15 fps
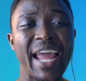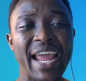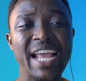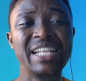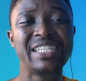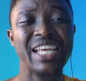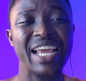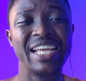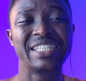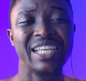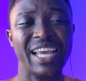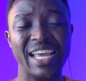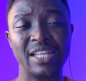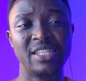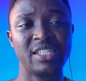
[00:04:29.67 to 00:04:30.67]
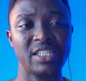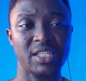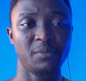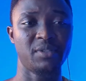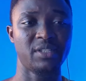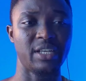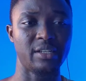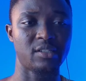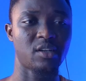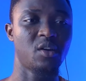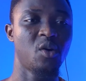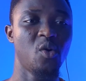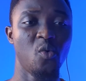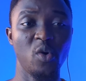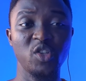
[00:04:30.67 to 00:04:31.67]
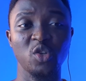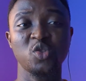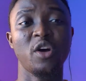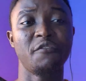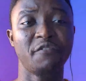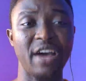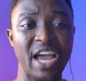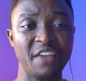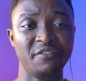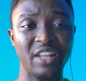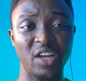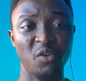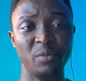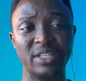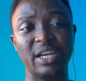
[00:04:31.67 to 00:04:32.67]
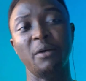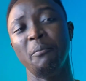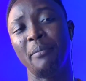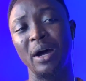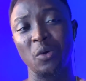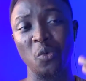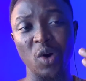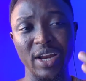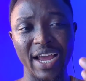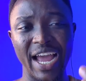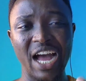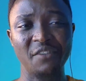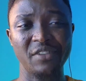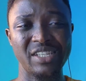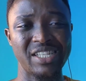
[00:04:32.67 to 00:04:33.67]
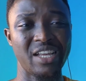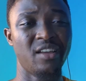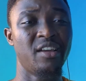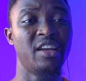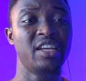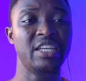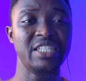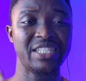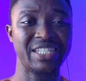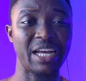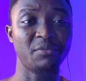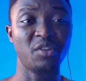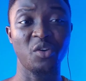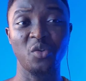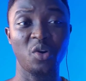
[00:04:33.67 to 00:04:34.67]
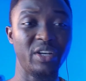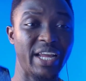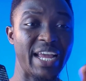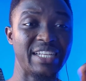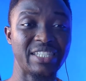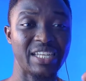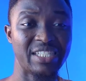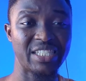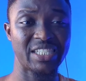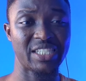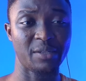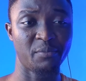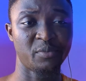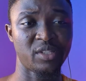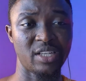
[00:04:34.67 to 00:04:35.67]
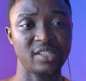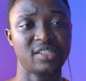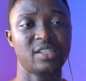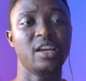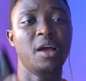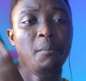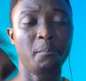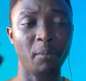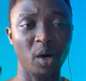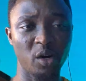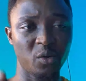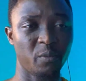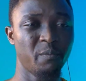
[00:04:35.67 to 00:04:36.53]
888 chipset, which is also a 5nm. But what I have is the Snapdragon 888 chipset model,